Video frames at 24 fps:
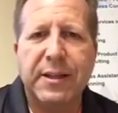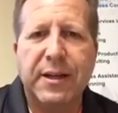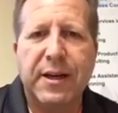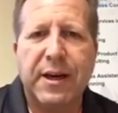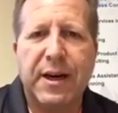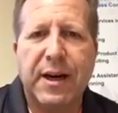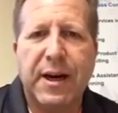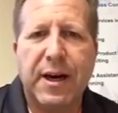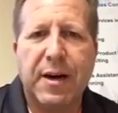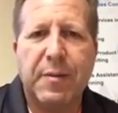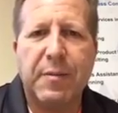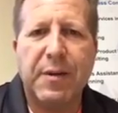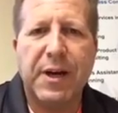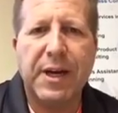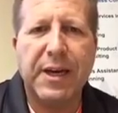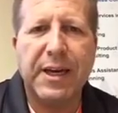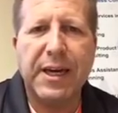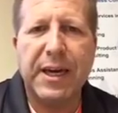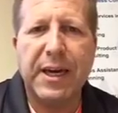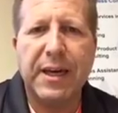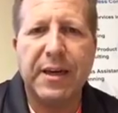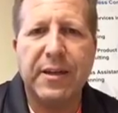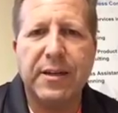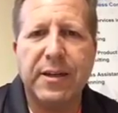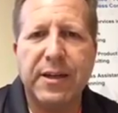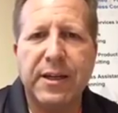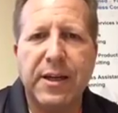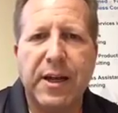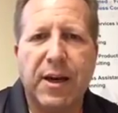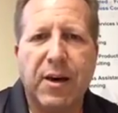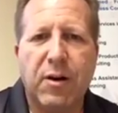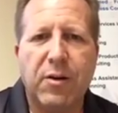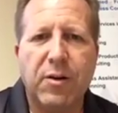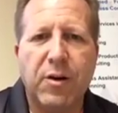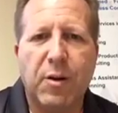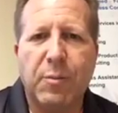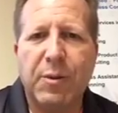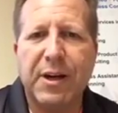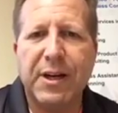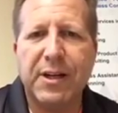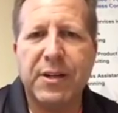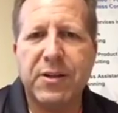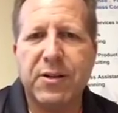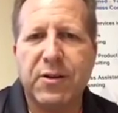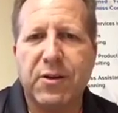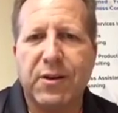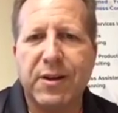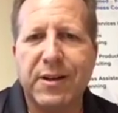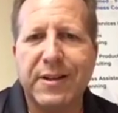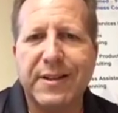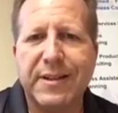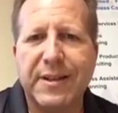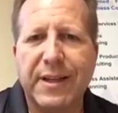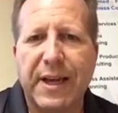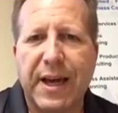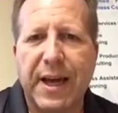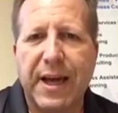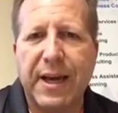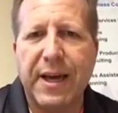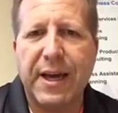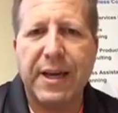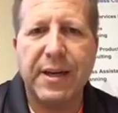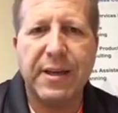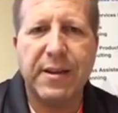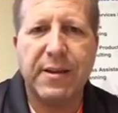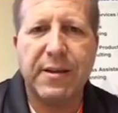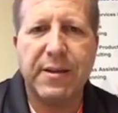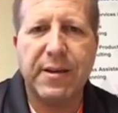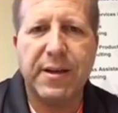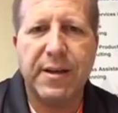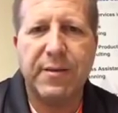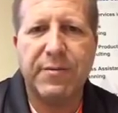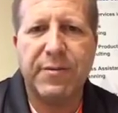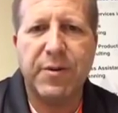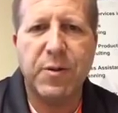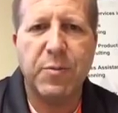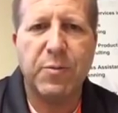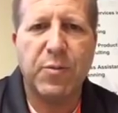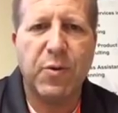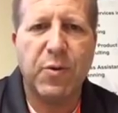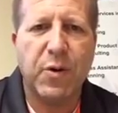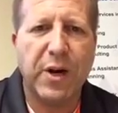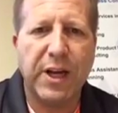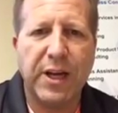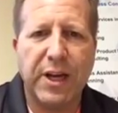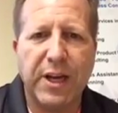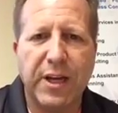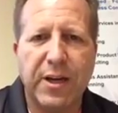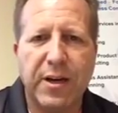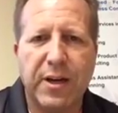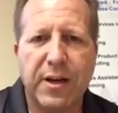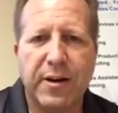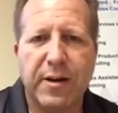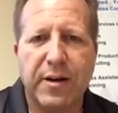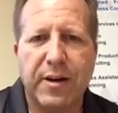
Again, nobody's going to say anything if you bring in,